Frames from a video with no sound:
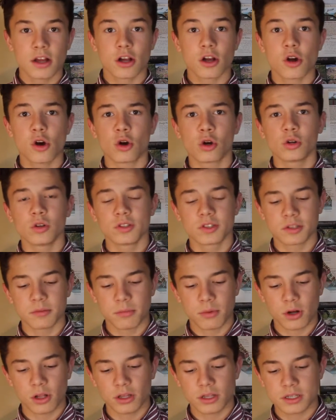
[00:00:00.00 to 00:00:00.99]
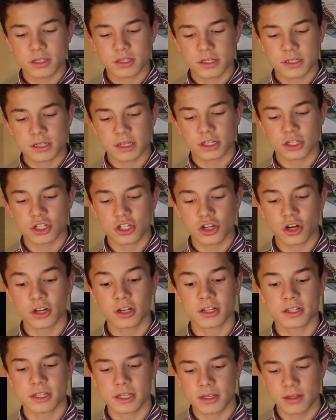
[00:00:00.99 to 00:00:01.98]
corals and mollusks, and
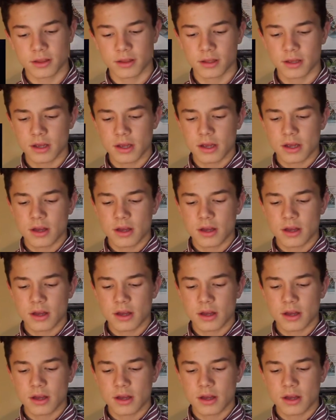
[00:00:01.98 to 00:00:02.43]
shark teeth,